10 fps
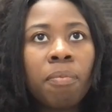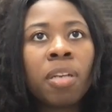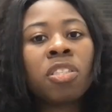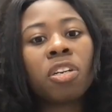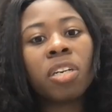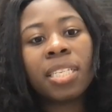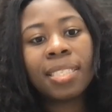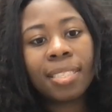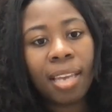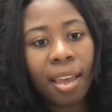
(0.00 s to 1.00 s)
a certain
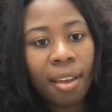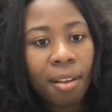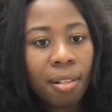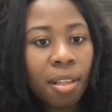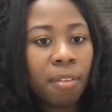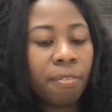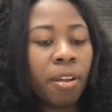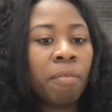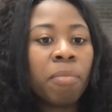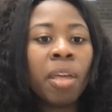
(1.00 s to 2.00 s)
scale of
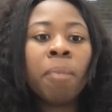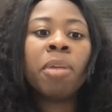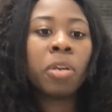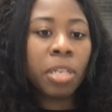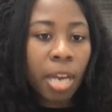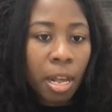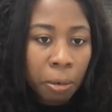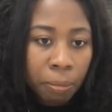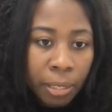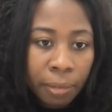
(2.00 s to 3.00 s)
a, a million
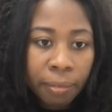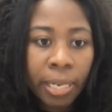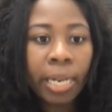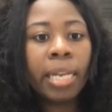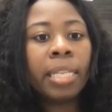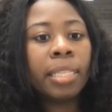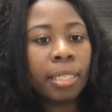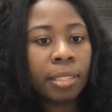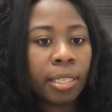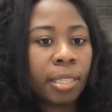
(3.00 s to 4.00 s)
dollar run rate and
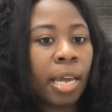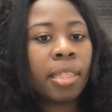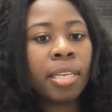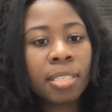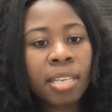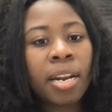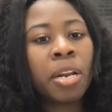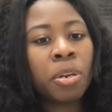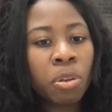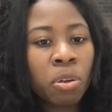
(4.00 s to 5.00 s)
things like that, things that
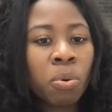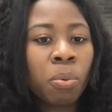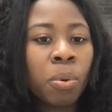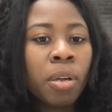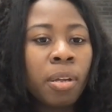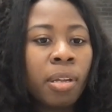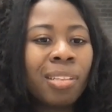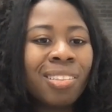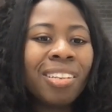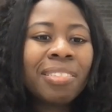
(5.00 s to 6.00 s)
I knew
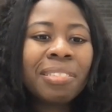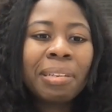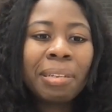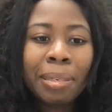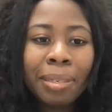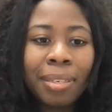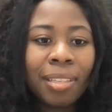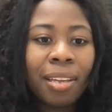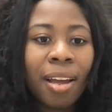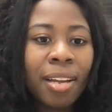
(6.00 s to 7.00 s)
looked good
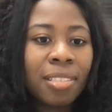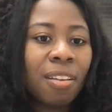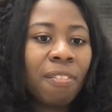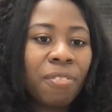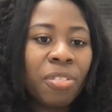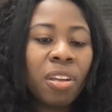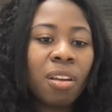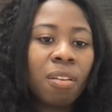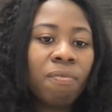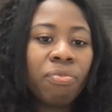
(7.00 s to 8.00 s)
in the eyes of
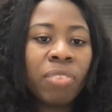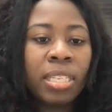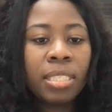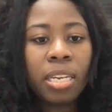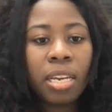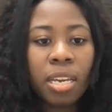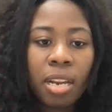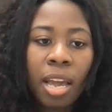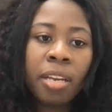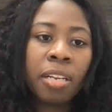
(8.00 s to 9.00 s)
the VC
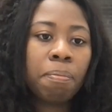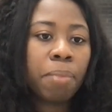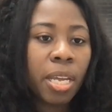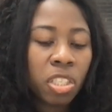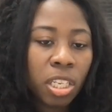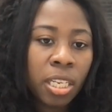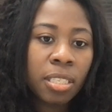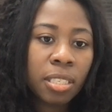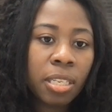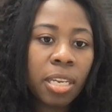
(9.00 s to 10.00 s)
and I could pitch
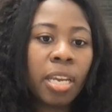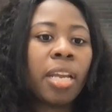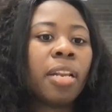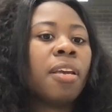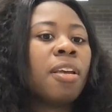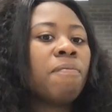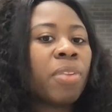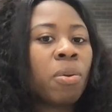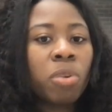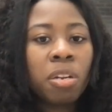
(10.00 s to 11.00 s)
easily and
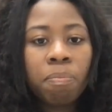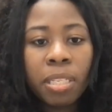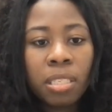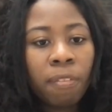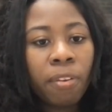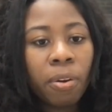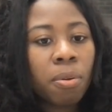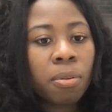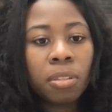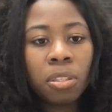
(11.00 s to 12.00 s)
yeah. it wouldn't be
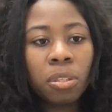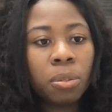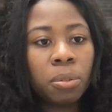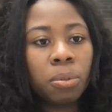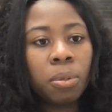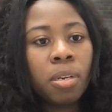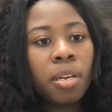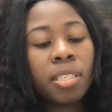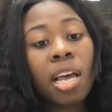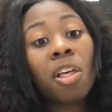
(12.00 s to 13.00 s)
difficult to
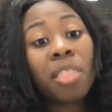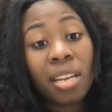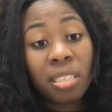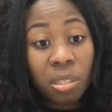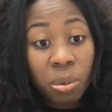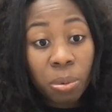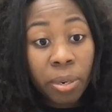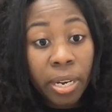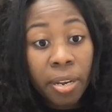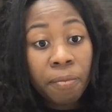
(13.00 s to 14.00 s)
tell that
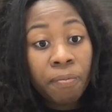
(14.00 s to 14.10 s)
story.